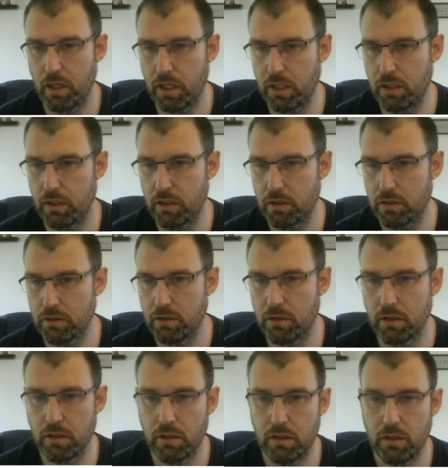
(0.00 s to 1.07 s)
And
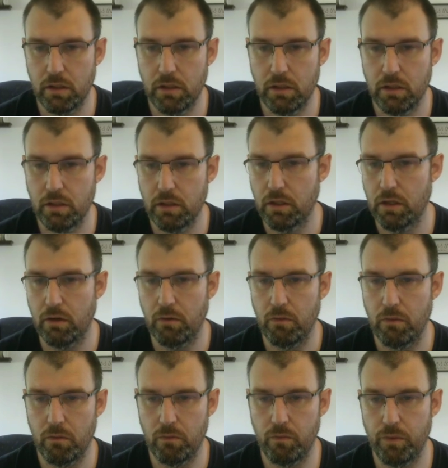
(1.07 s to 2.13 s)

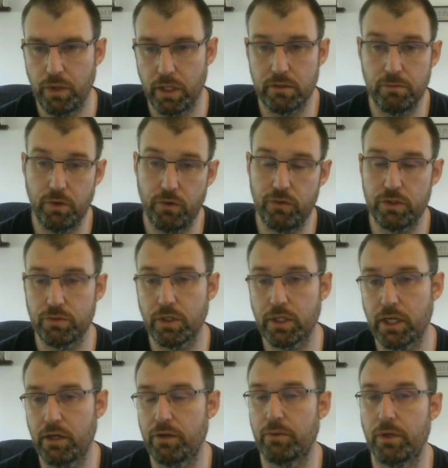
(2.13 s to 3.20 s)
we have to move this rook
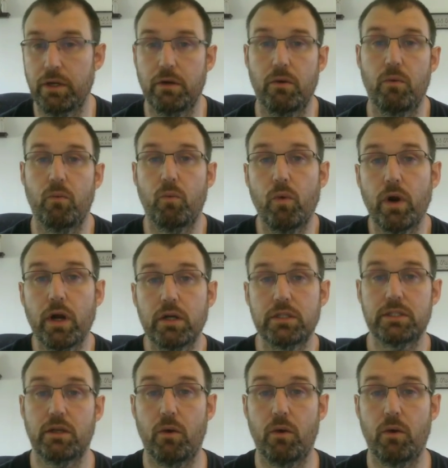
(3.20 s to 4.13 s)
out of the way.